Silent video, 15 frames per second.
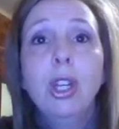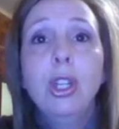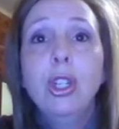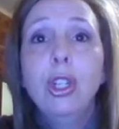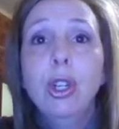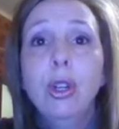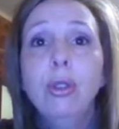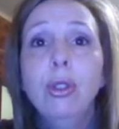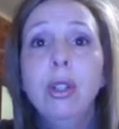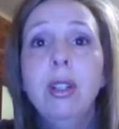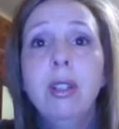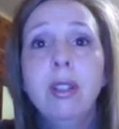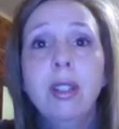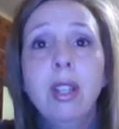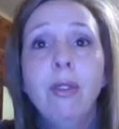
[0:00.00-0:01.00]

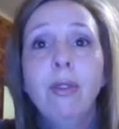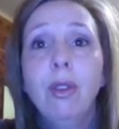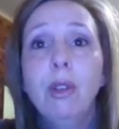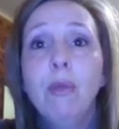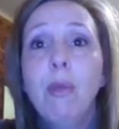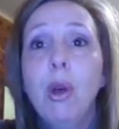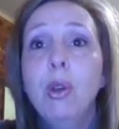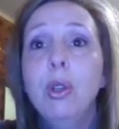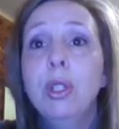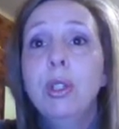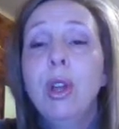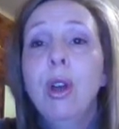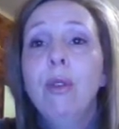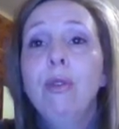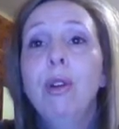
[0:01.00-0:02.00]
Children suffer the most
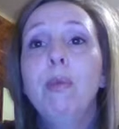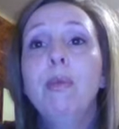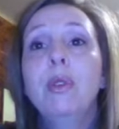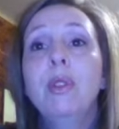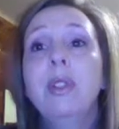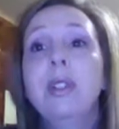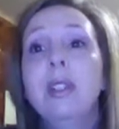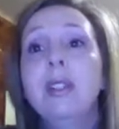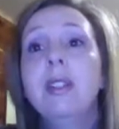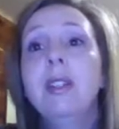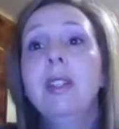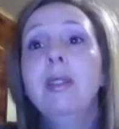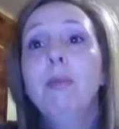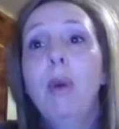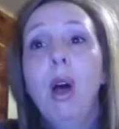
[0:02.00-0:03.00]
from
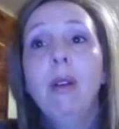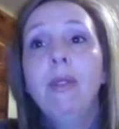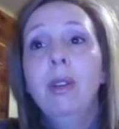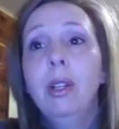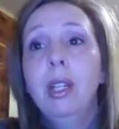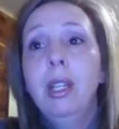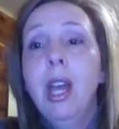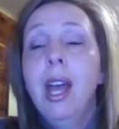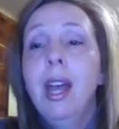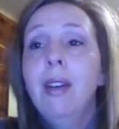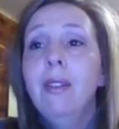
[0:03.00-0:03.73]
persistent poverty.